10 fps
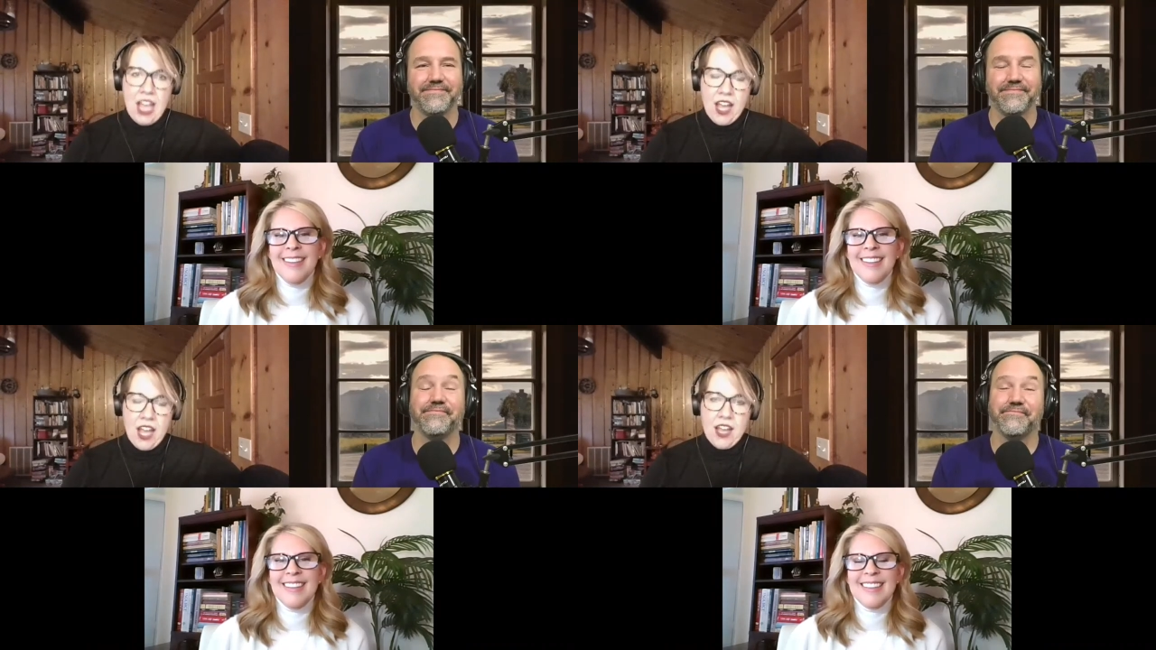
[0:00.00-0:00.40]

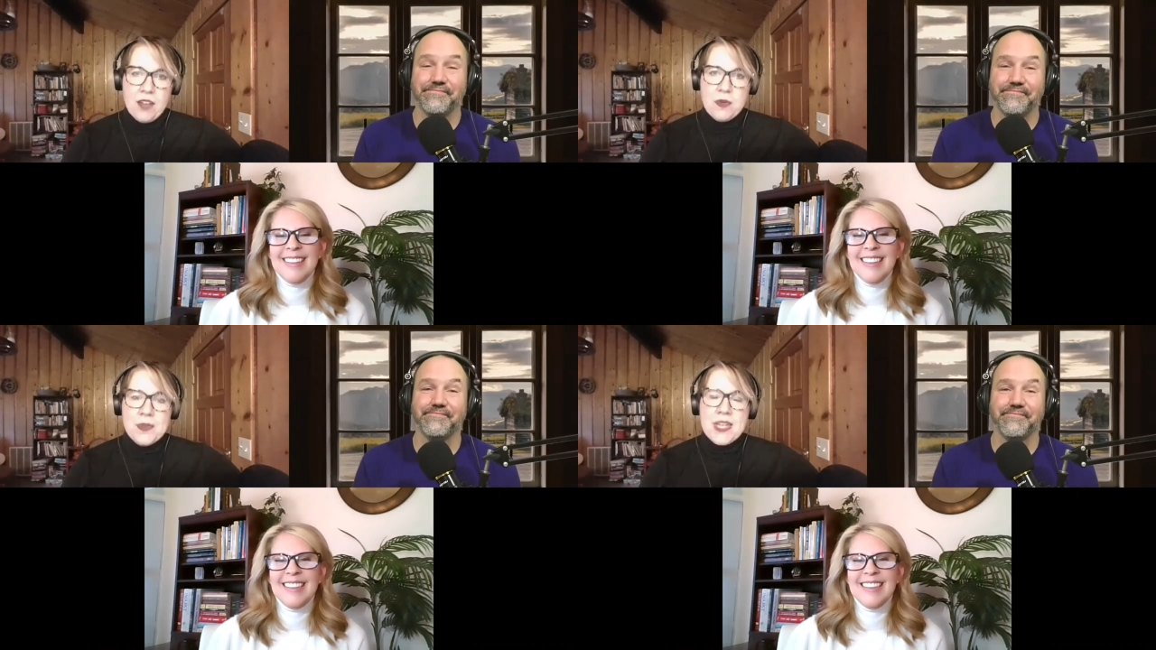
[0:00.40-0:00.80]

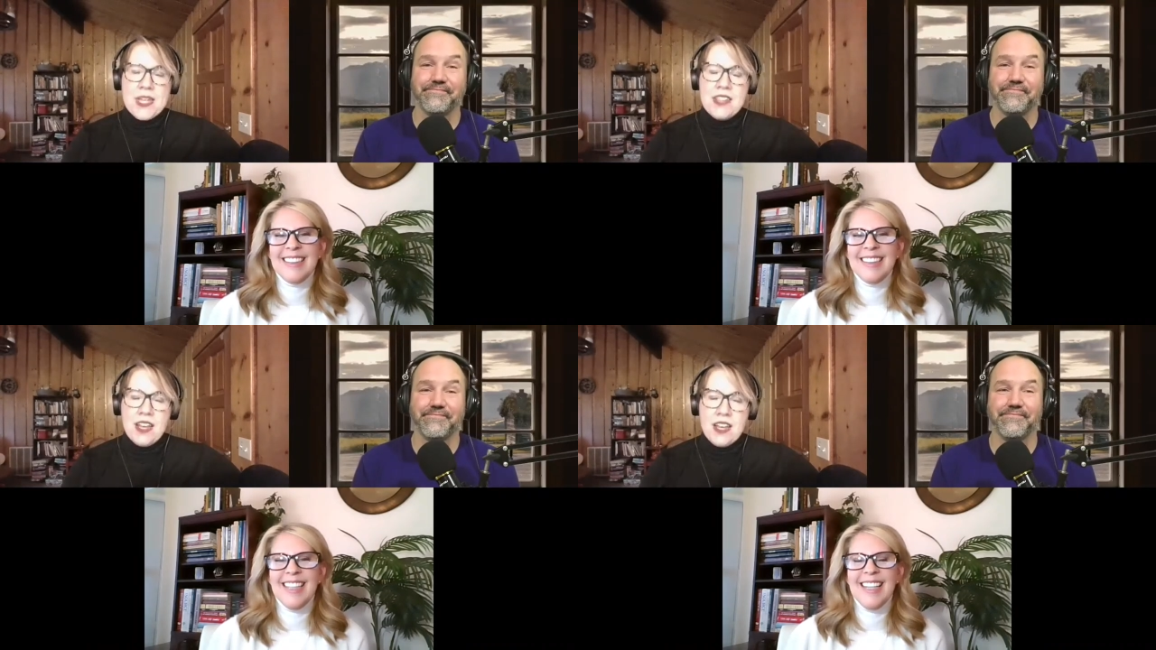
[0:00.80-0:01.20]
Speaker 1: Remember that
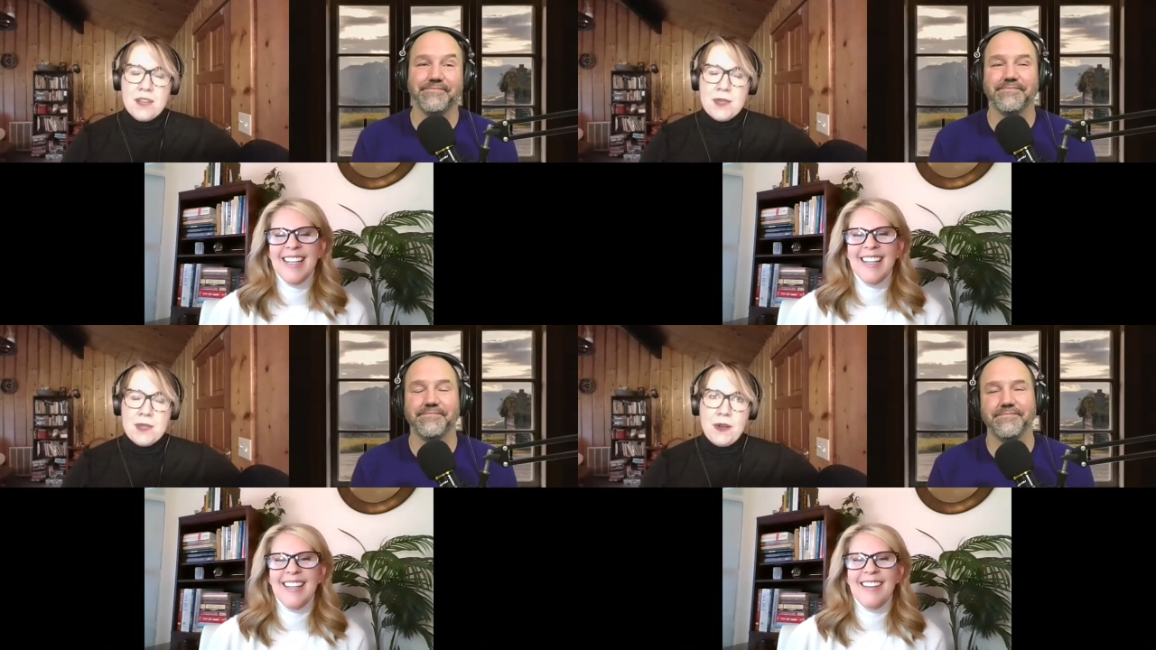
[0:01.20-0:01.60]
time
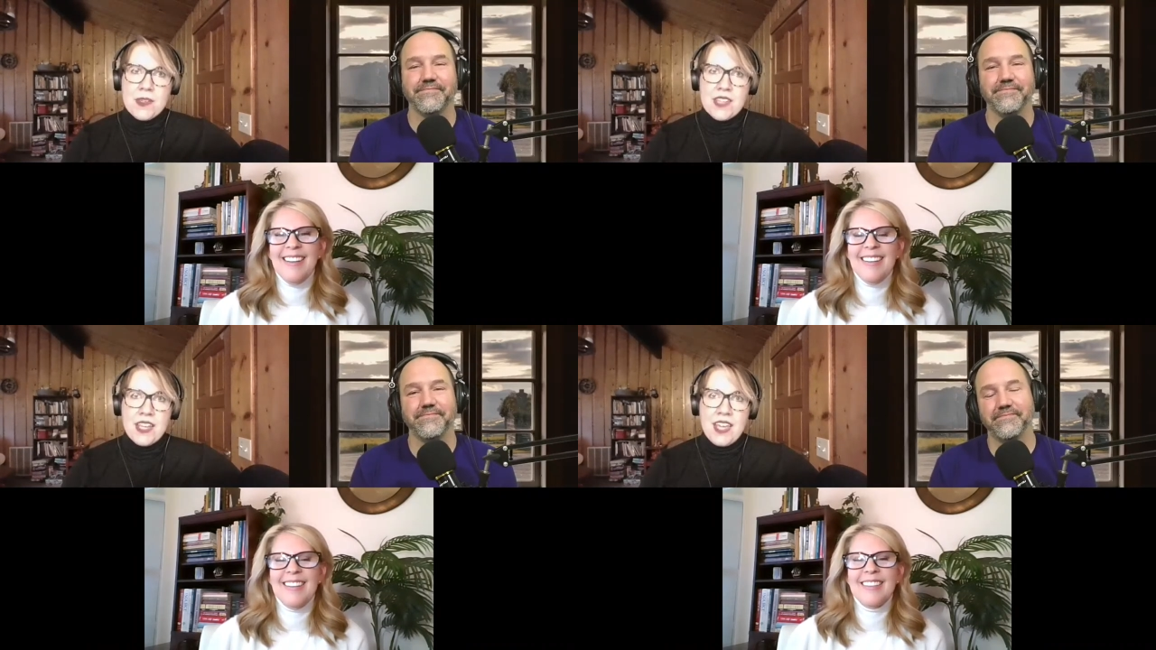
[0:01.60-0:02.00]
that I was
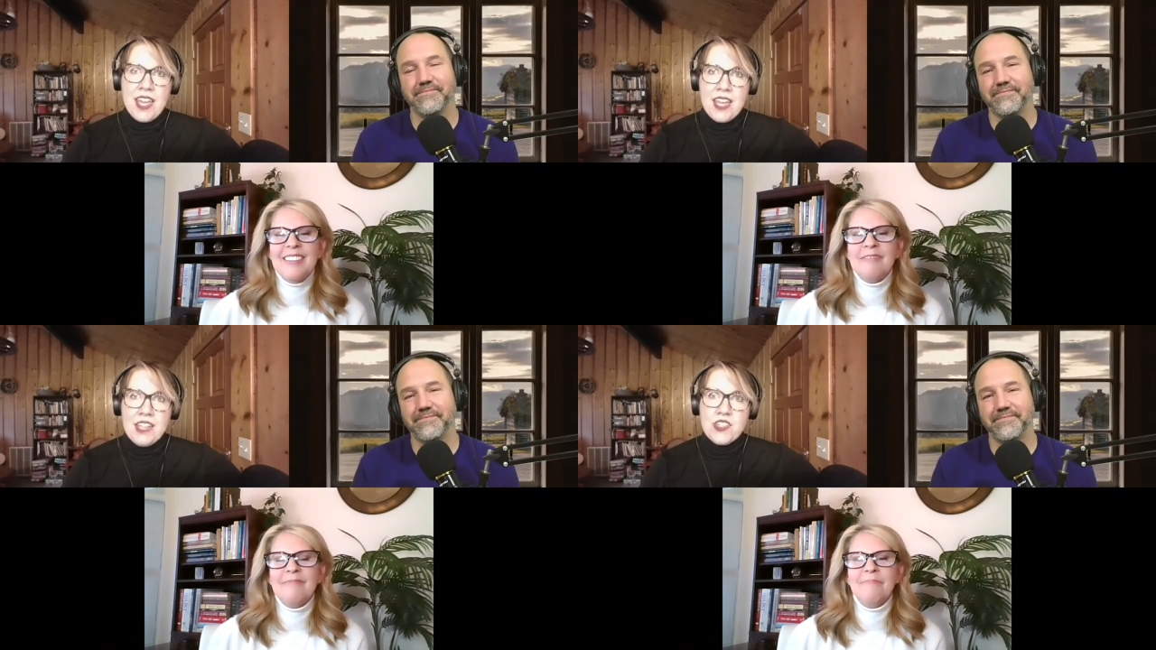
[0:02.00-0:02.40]
like,
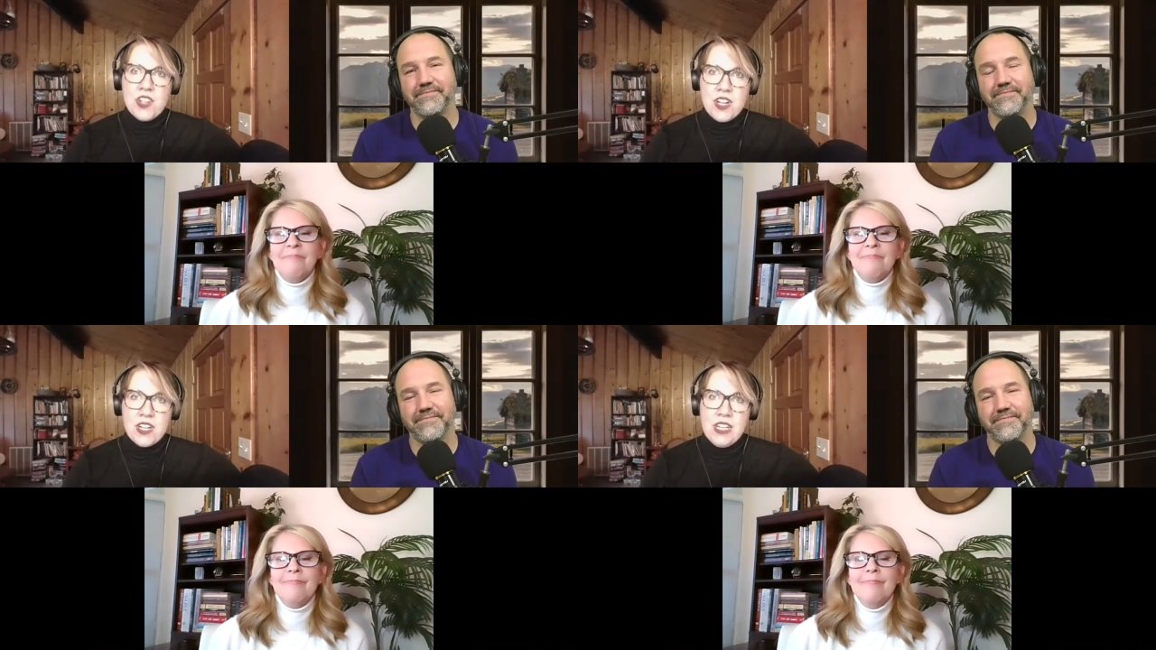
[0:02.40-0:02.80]
hey,
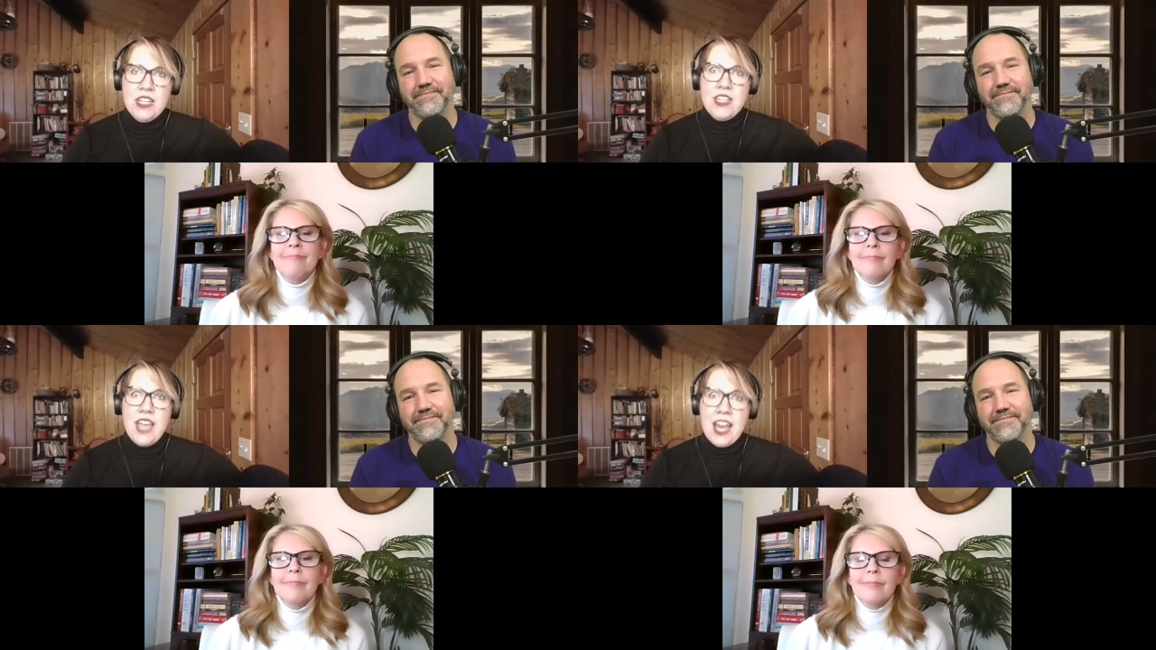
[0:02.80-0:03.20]
John,
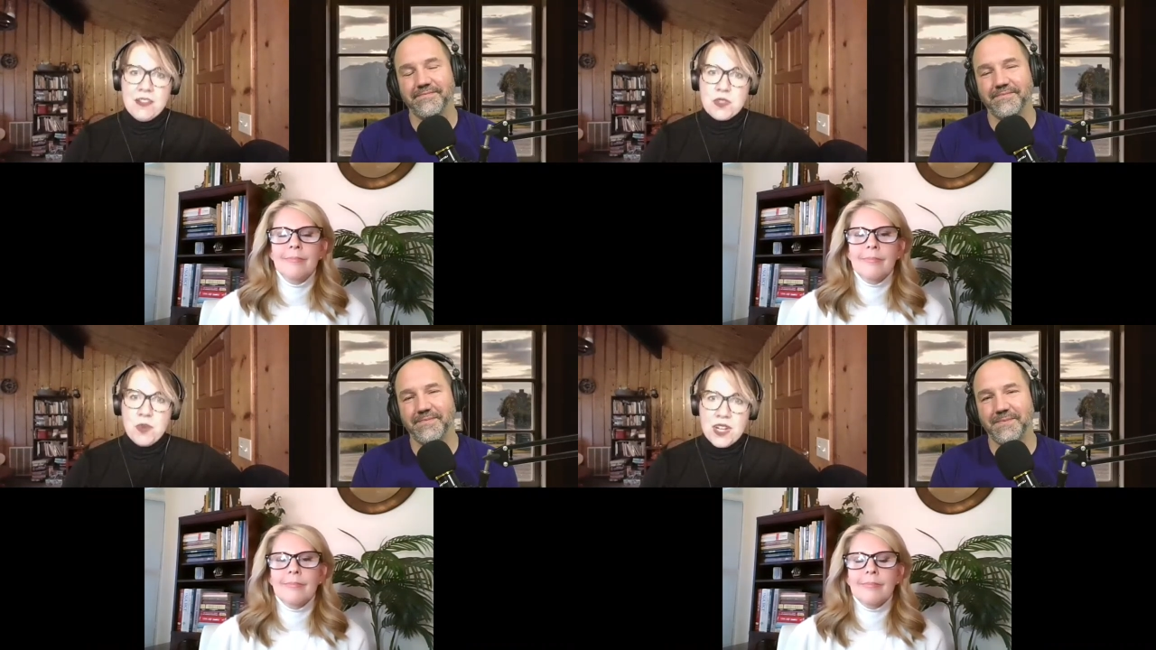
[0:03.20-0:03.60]
you have
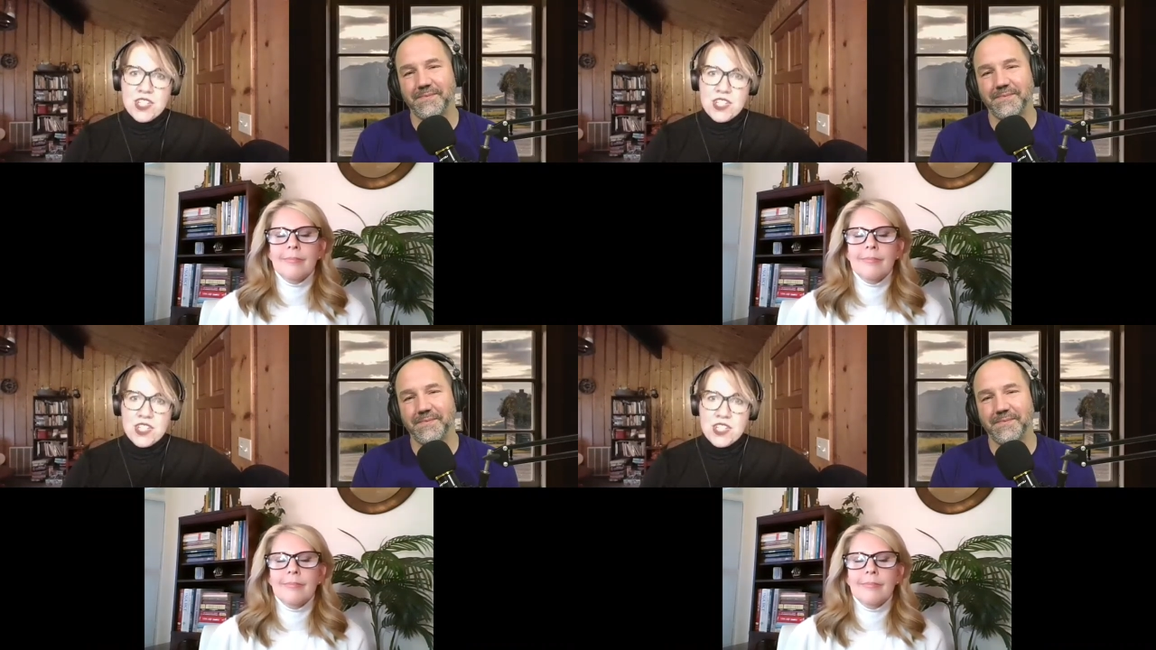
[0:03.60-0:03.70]
to watch